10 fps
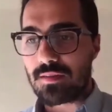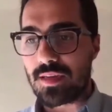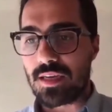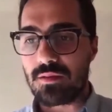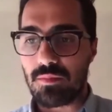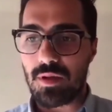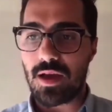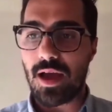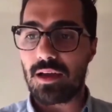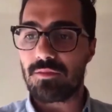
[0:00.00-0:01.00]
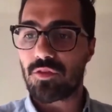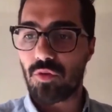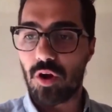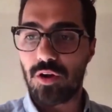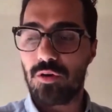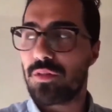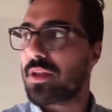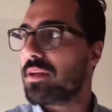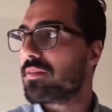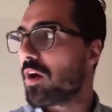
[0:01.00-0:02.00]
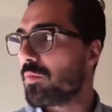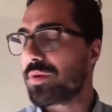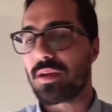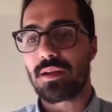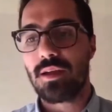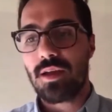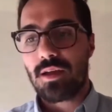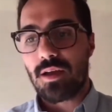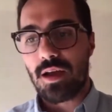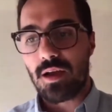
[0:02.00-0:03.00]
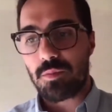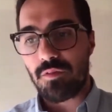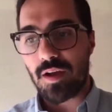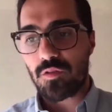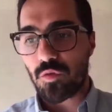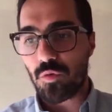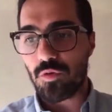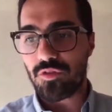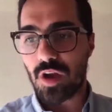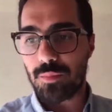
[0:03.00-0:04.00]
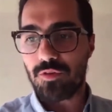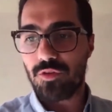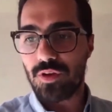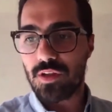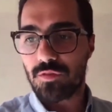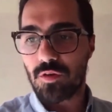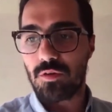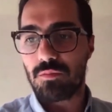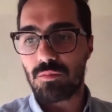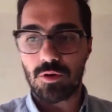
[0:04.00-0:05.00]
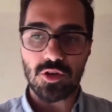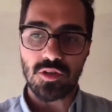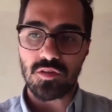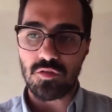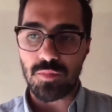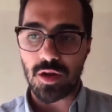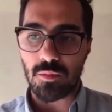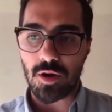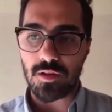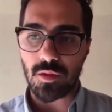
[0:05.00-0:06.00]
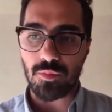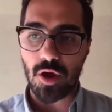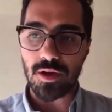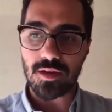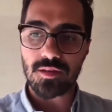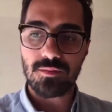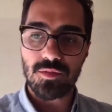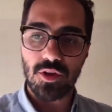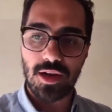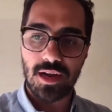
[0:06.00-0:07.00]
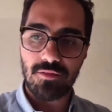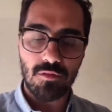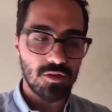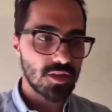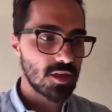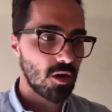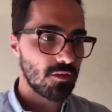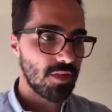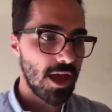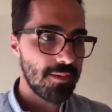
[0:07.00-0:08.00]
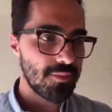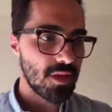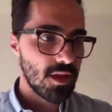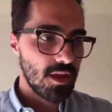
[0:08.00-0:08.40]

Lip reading: team out of Toronto that is helping provide tools and opportunities for merchants to better market their products. So I kind of oversee all of that